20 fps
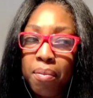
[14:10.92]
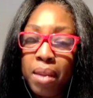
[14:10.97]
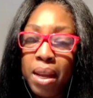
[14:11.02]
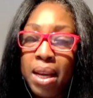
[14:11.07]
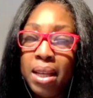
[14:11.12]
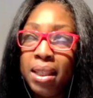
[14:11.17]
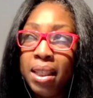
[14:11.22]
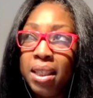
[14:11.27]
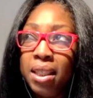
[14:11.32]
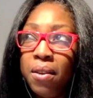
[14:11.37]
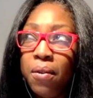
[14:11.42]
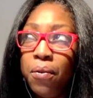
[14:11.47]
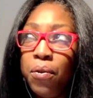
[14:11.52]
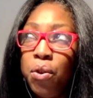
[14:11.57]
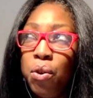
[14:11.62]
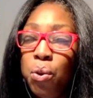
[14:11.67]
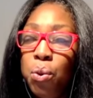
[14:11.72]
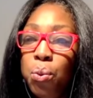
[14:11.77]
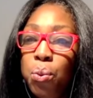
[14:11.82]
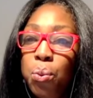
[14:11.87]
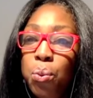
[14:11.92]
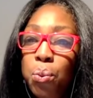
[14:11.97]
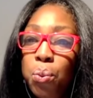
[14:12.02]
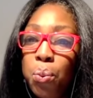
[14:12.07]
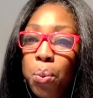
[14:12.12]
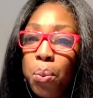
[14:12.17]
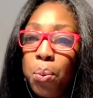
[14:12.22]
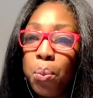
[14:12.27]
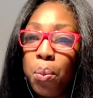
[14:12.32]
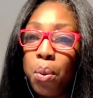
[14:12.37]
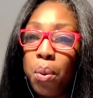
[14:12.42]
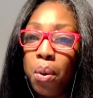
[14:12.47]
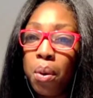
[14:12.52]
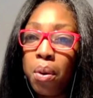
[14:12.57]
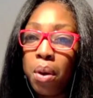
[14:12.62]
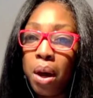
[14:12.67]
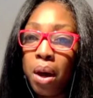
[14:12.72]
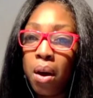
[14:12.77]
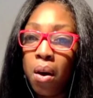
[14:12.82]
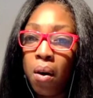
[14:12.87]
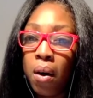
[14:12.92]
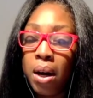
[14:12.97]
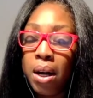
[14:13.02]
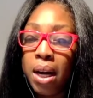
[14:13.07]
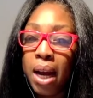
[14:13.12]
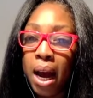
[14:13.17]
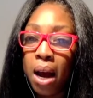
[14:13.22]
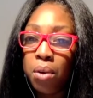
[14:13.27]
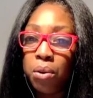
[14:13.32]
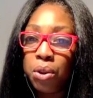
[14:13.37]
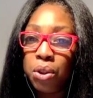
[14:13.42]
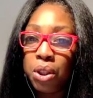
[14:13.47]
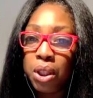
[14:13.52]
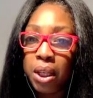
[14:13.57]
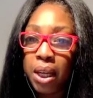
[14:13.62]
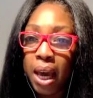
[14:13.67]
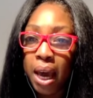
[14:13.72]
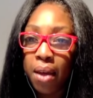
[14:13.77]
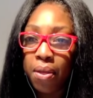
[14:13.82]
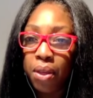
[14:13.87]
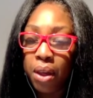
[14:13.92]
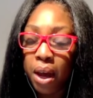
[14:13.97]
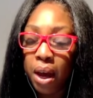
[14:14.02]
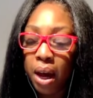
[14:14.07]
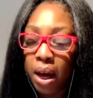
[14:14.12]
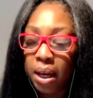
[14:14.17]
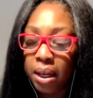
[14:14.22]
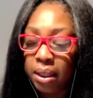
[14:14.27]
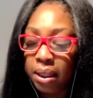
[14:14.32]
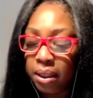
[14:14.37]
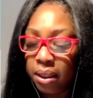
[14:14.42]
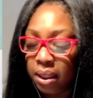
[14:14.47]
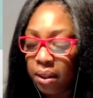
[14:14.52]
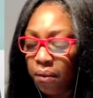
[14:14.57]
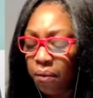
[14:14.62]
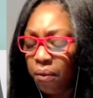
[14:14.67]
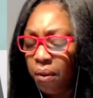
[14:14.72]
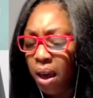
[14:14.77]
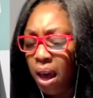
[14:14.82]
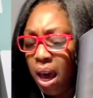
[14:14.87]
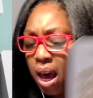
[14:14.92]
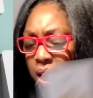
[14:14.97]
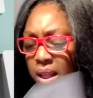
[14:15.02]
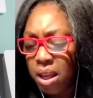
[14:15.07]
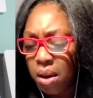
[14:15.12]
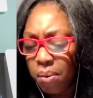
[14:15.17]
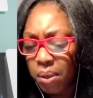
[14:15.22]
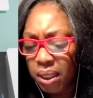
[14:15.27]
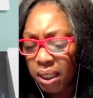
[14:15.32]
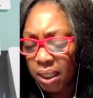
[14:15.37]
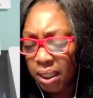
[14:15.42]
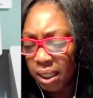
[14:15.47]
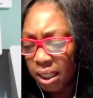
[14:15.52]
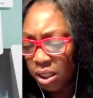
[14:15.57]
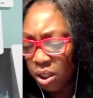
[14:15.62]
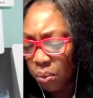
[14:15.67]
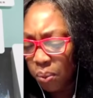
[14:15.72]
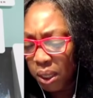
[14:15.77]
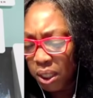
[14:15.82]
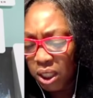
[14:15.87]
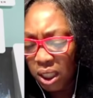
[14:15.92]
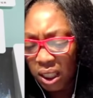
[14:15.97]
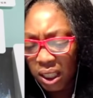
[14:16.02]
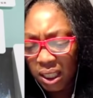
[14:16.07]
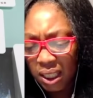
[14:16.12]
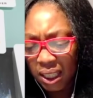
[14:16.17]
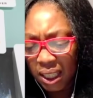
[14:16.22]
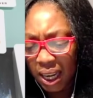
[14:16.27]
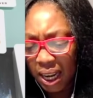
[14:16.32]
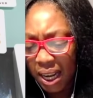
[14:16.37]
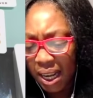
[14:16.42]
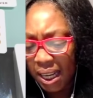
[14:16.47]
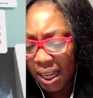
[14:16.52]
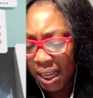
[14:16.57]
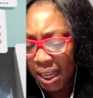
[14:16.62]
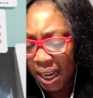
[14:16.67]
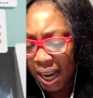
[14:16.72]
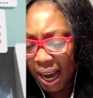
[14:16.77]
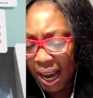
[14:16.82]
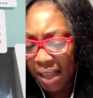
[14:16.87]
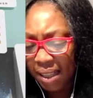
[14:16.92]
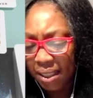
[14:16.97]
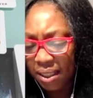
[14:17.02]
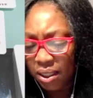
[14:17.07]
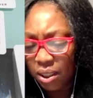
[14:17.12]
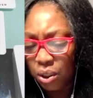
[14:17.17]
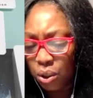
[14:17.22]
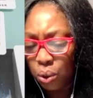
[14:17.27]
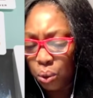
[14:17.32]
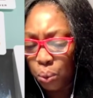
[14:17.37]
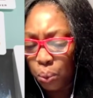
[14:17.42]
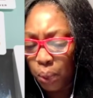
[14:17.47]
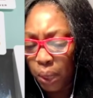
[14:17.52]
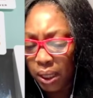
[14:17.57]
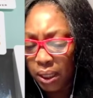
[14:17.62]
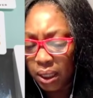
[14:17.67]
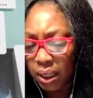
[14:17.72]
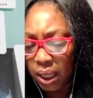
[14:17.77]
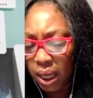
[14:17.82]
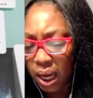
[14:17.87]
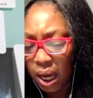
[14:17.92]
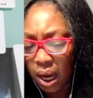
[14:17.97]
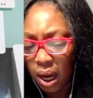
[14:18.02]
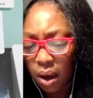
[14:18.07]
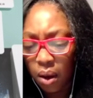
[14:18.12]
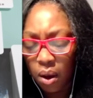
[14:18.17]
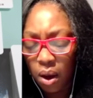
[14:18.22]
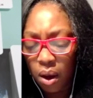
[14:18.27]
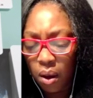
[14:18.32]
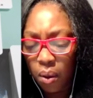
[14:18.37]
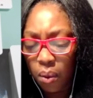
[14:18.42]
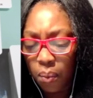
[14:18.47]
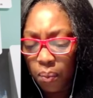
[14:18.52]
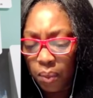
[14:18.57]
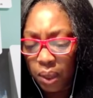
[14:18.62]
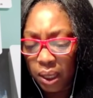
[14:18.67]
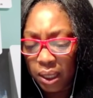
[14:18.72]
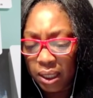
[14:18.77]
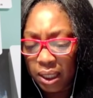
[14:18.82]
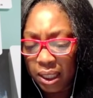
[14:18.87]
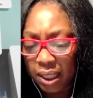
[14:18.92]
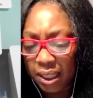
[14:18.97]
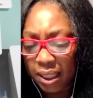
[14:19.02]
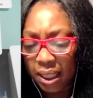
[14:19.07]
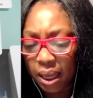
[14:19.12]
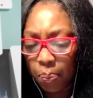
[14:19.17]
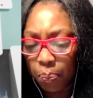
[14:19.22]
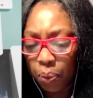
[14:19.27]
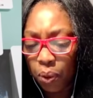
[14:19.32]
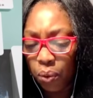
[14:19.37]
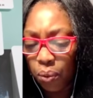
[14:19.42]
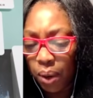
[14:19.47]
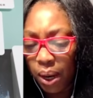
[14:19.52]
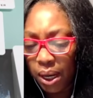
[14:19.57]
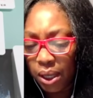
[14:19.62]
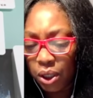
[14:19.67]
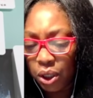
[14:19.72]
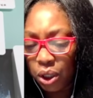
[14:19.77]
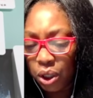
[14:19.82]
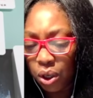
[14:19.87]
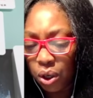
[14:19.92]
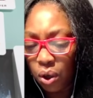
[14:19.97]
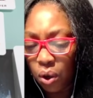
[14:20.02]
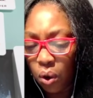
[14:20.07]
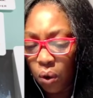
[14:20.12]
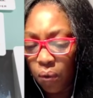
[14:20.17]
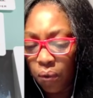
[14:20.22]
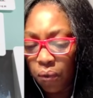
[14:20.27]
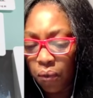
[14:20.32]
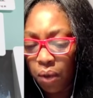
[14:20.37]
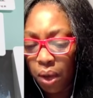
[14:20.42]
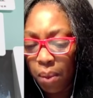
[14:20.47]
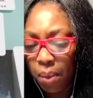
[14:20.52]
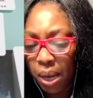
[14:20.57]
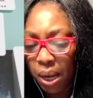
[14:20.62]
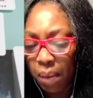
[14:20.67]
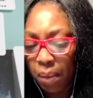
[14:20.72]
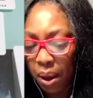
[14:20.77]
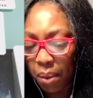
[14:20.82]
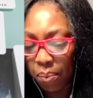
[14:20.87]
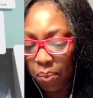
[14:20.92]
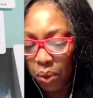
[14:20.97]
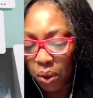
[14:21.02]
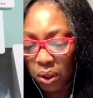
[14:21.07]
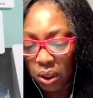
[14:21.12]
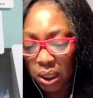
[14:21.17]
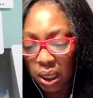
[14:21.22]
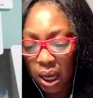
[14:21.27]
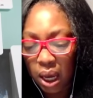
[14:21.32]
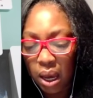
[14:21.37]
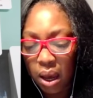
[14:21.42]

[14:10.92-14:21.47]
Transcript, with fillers: it's as if you are now together. It's as if there was a situation, because it has to do with it's the separation of family members.